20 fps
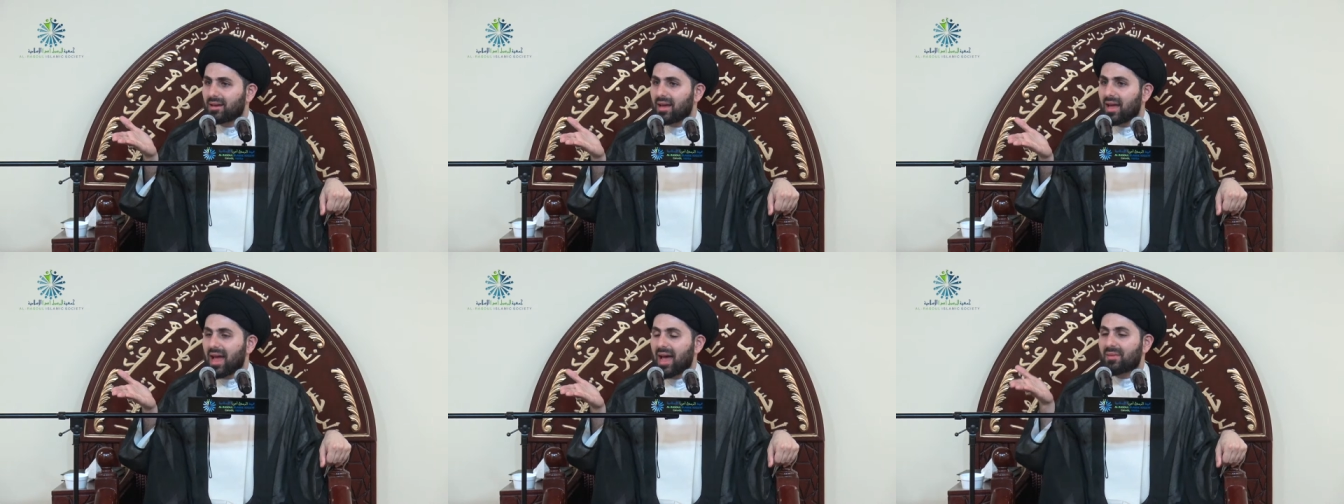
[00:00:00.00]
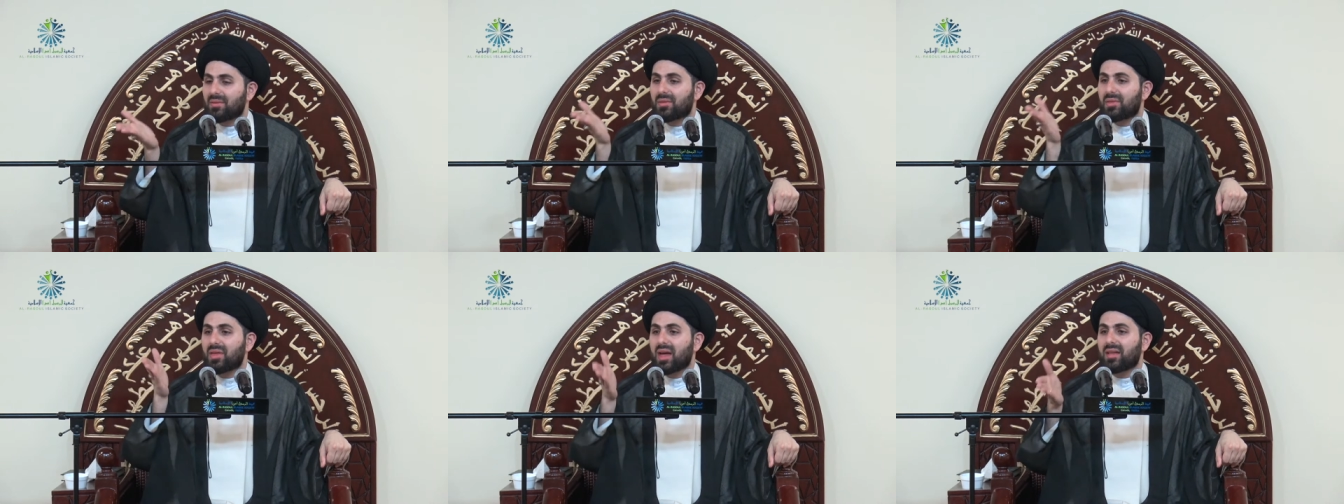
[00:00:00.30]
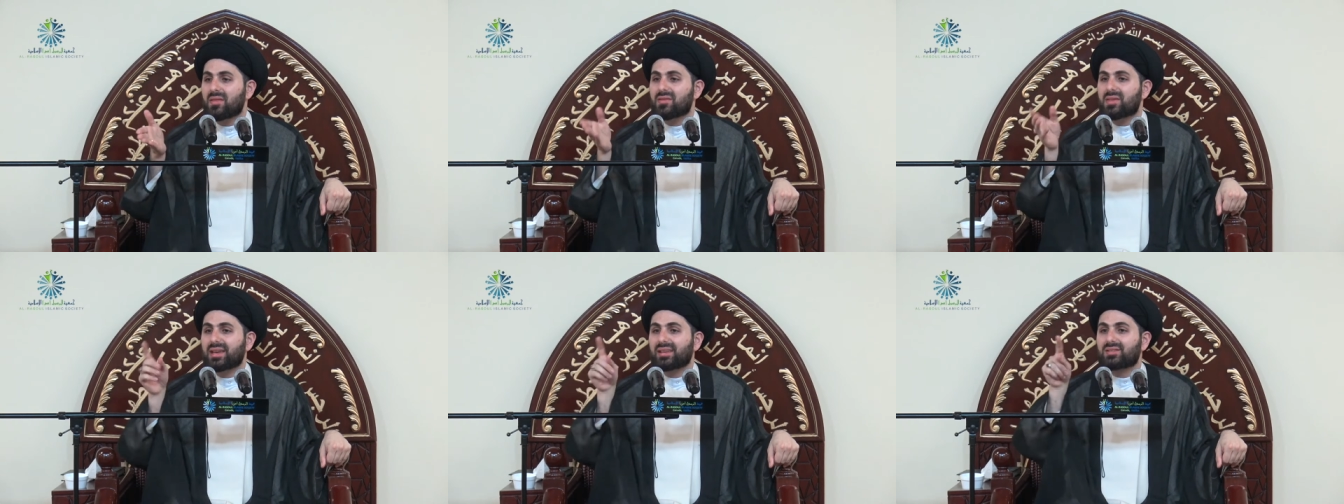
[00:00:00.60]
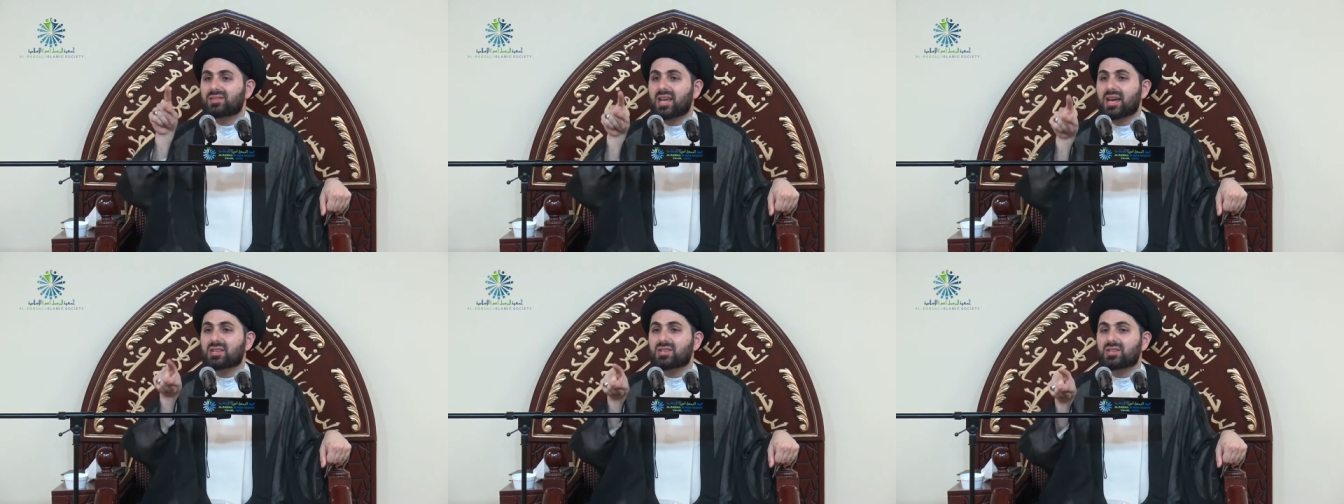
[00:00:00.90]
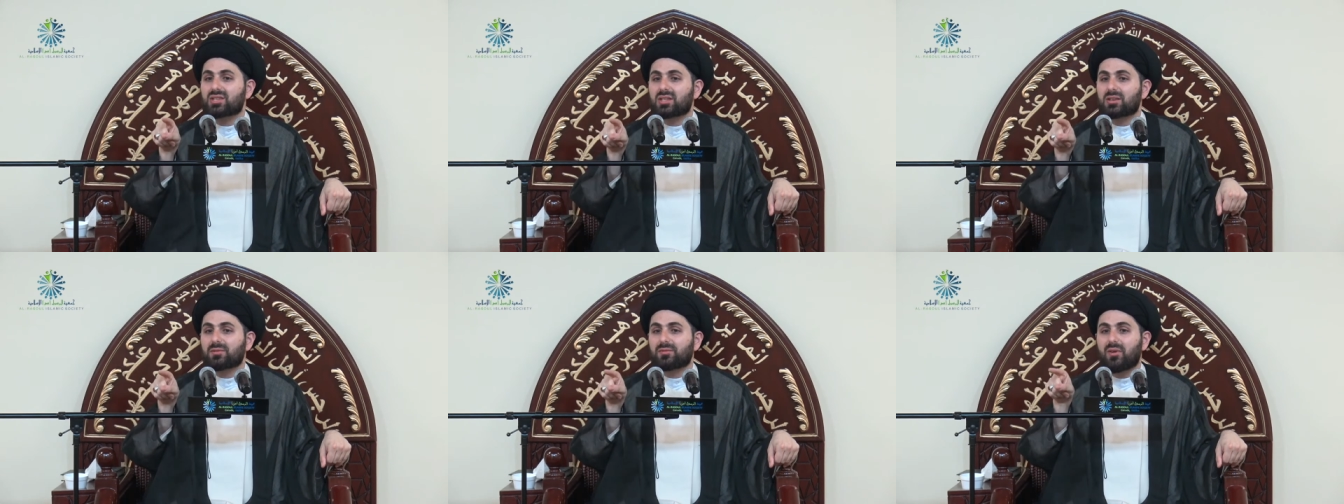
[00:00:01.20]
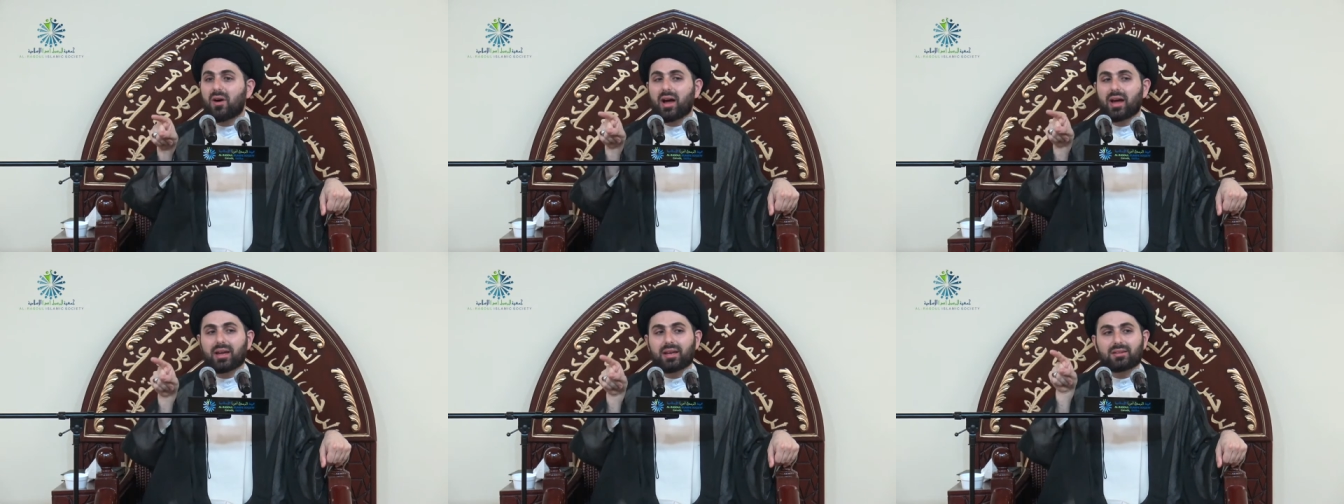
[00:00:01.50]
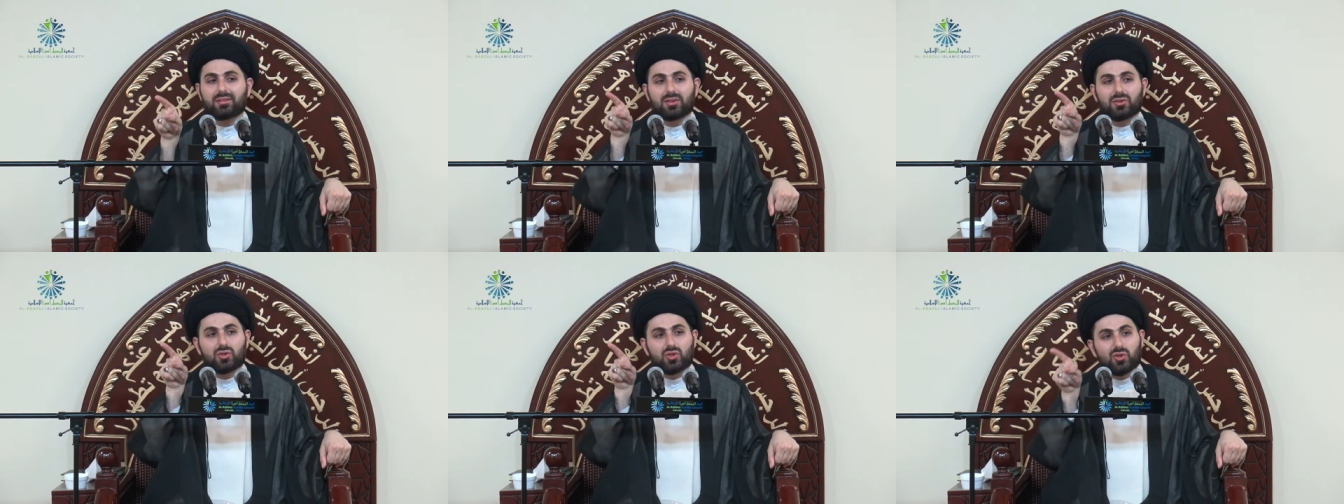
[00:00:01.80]
and then they
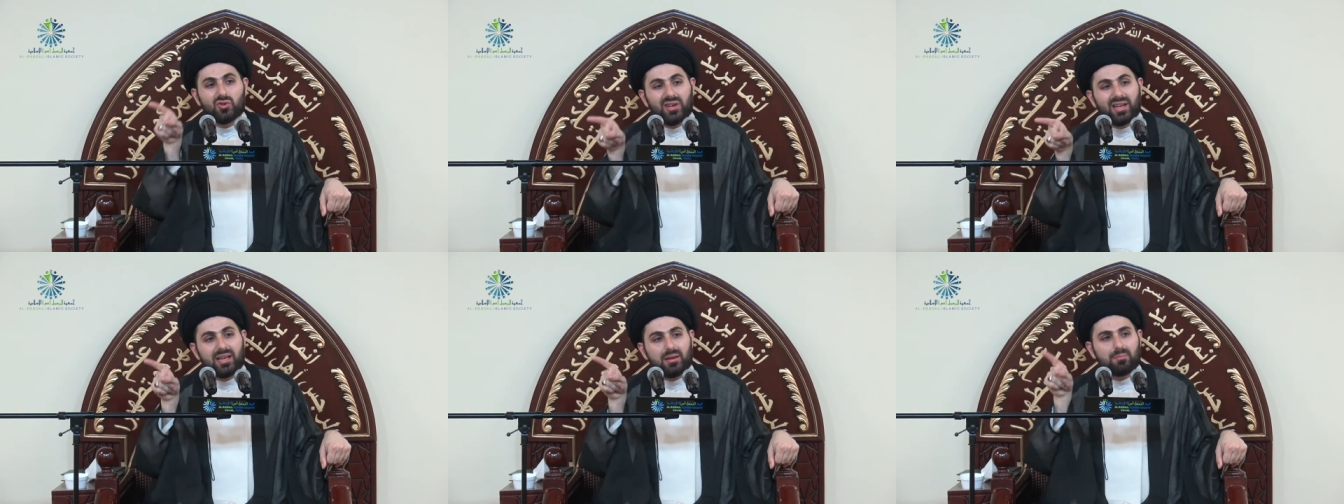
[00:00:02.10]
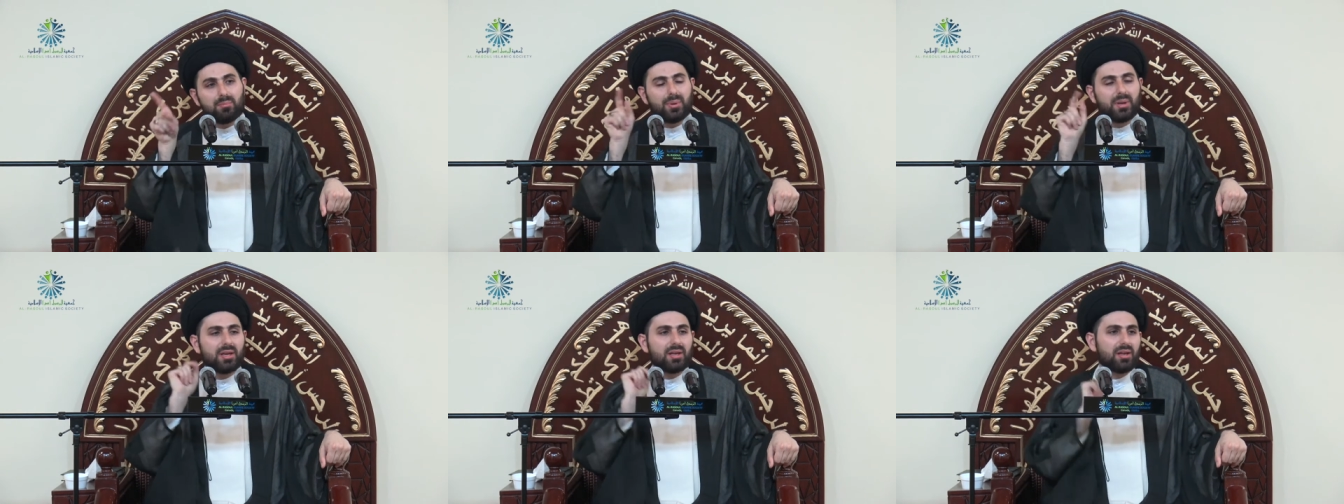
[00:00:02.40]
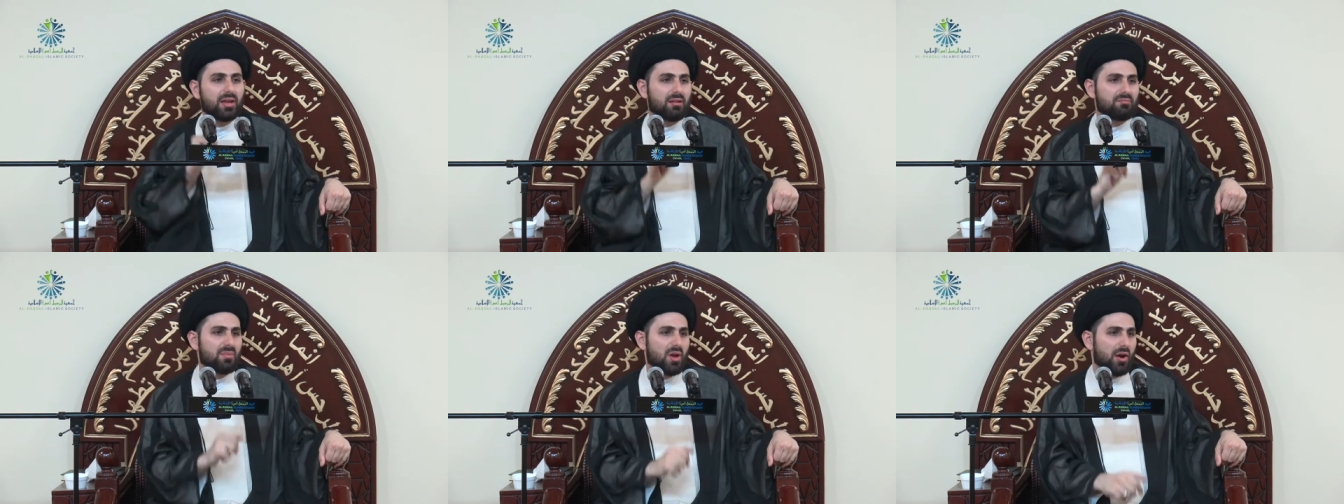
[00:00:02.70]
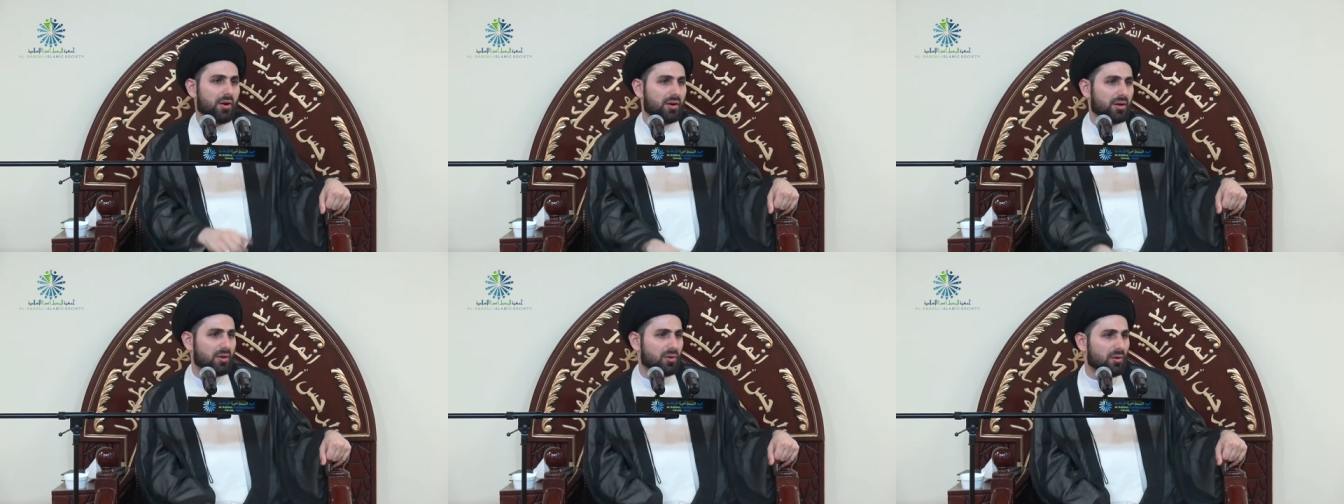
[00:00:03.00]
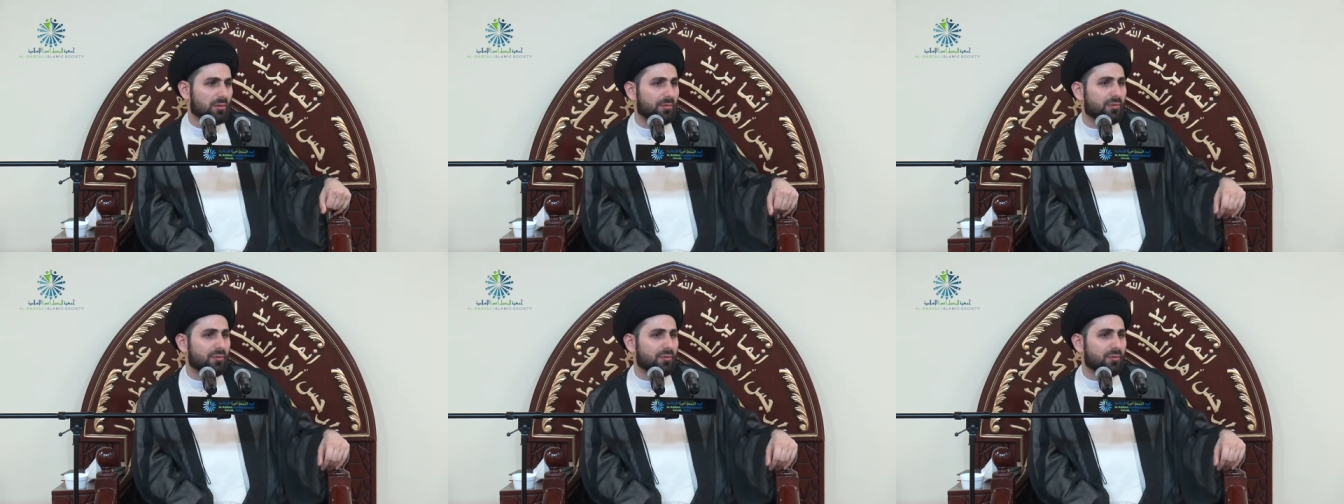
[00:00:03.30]
testified to it being a miracle.